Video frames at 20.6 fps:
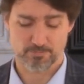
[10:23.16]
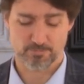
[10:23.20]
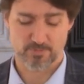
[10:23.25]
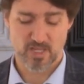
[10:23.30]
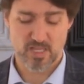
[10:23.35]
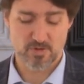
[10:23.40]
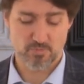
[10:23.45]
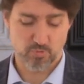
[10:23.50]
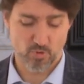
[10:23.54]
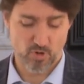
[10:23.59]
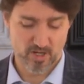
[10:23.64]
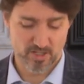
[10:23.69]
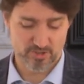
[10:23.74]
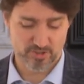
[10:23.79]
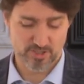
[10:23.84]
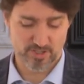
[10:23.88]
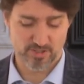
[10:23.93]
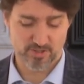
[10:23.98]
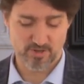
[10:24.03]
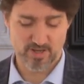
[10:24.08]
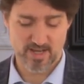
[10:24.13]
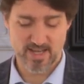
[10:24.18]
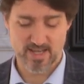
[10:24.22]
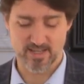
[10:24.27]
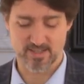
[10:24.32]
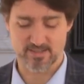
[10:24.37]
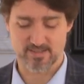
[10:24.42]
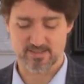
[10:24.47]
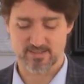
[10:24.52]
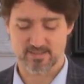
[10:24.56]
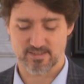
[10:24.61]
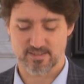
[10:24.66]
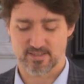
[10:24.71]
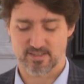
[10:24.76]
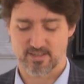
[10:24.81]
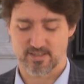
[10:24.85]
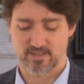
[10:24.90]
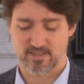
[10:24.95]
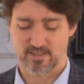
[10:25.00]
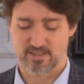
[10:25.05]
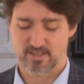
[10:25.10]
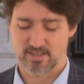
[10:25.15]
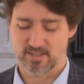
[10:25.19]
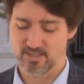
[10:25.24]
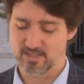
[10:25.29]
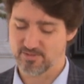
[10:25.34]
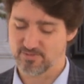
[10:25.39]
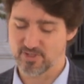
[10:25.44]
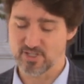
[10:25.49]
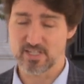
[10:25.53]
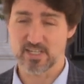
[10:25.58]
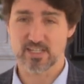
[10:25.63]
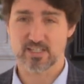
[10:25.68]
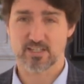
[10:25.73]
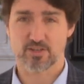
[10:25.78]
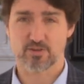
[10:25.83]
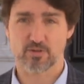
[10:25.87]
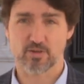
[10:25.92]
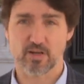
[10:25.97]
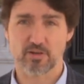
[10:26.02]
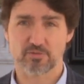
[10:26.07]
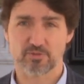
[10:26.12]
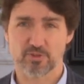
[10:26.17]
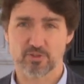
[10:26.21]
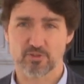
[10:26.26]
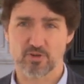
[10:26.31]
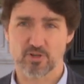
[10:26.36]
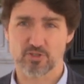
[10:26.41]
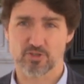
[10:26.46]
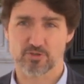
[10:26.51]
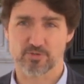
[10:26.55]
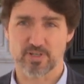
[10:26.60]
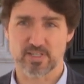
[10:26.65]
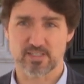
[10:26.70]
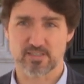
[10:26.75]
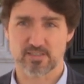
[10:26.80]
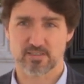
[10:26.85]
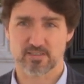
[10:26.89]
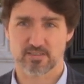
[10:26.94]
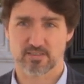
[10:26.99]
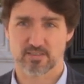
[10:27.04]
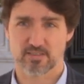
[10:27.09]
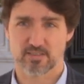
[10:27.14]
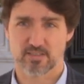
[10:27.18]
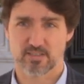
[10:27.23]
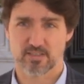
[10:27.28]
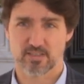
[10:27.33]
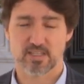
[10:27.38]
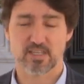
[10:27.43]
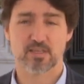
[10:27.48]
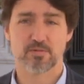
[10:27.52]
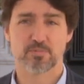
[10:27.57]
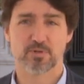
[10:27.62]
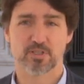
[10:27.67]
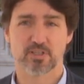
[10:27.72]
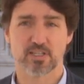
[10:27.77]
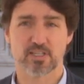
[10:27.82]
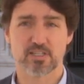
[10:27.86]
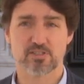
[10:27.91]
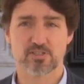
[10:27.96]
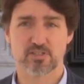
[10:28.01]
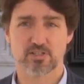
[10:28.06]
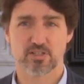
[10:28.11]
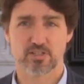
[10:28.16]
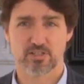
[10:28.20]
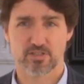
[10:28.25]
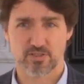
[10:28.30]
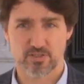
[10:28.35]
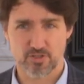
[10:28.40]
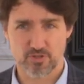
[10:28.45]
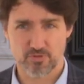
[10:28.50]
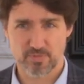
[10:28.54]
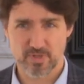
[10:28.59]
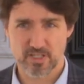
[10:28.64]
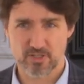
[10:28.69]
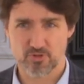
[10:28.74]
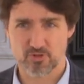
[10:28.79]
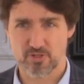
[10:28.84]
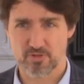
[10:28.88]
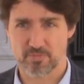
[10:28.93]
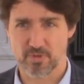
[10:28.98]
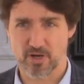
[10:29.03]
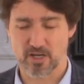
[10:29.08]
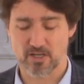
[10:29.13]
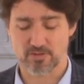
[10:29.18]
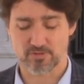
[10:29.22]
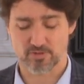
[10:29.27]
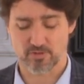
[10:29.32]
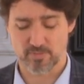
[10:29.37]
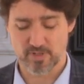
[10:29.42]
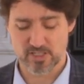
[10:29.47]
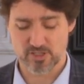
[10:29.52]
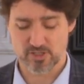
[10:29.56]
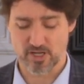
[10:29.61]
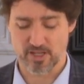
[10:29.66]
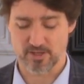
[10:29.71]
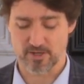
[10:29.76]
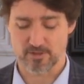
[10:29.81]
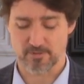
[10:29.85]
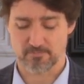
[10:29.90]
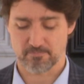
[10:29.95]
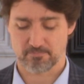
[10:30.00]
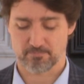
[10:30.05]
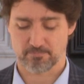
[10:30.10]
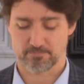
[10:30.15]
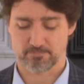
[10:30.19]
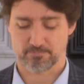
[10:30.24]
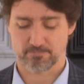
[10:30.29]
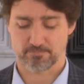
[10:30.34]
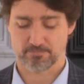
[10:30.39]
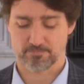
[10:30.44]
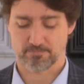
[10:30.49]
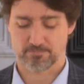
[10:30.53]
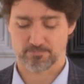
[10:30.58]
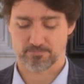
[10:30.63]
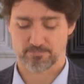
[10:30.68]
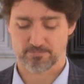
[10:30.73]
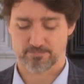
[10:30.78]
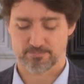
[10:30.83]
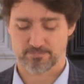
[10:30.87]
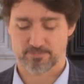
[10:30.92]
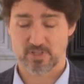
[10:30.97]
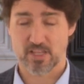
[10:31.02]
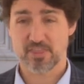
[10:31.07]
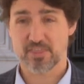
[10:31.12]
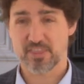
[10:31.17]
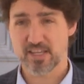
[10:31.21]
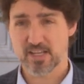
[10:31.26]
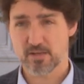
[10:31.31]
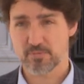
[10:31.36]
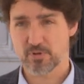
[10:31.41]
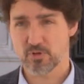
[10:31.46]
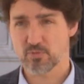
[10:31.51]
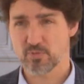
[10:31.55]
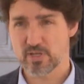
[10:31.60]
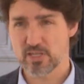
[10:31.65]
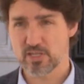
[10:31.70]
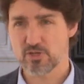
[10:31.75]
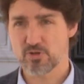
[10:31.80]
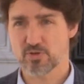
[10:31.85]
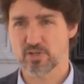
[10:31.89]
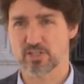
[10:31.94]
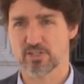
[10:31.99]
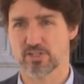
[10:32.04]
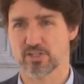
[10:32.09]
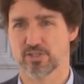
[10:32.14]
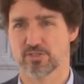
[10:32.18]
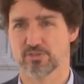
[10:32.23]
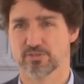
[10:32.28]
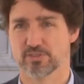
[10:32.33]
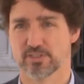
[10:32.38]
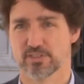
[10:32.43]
Keep washing your hands. And if you need to go out for groceries, keep at least 2 meters apart from each other. And think about what you can do